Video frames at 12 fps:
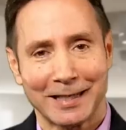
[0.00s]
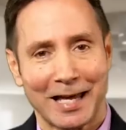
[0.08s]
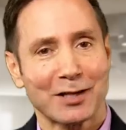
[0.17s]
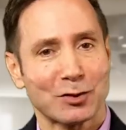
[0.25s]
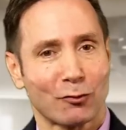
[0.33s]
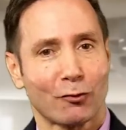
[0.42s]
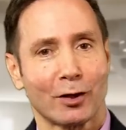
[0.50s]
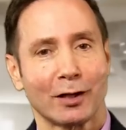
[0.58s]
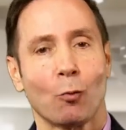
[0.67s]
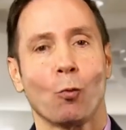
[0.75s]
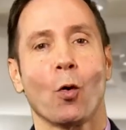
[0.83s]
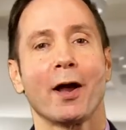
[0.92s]
yes, free,
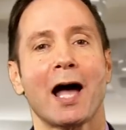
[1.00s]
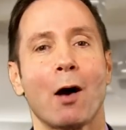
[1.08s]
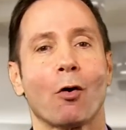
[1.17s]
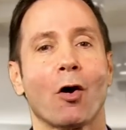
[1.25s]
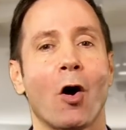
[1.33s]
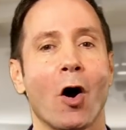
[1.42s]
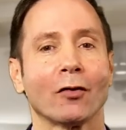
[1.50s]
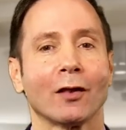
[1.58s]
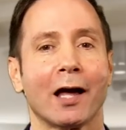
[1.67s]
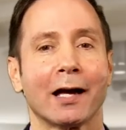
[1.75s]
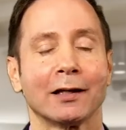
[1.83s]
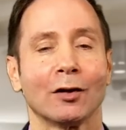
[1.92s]
1-hour
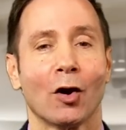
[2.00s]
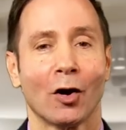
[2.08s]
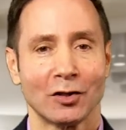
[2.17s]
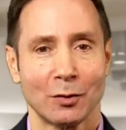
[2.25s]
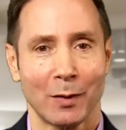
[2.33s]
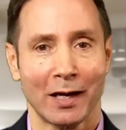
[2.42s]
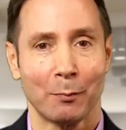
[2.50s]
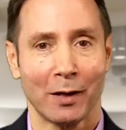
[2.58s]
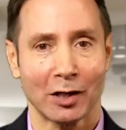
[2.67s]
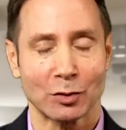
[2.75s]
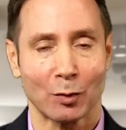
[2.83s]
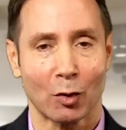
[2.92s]
online, on-demand
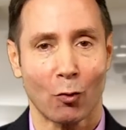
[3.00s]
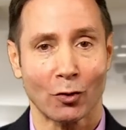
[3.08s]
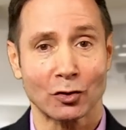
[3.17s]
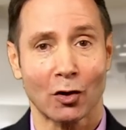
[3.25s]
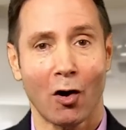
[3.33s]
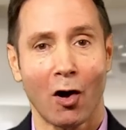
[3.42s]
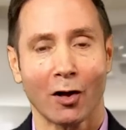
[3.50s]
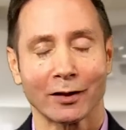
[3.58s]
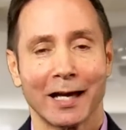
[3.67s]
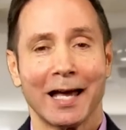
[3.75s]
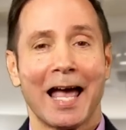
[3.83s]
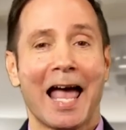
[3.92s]
management course called
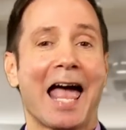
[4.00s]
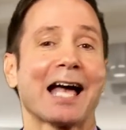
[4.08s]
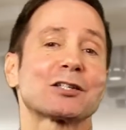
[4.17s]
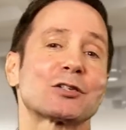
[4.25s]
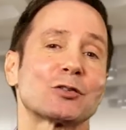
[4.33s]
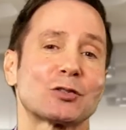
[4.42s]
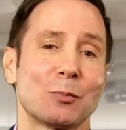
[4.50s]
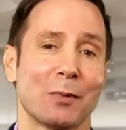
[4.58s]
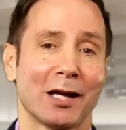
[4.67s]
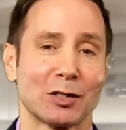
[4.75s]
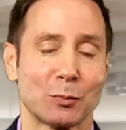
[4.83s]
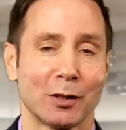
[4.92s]
Excellence in
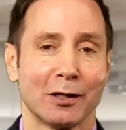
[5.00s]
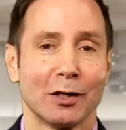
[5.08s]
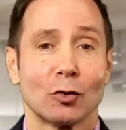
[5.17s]
Management,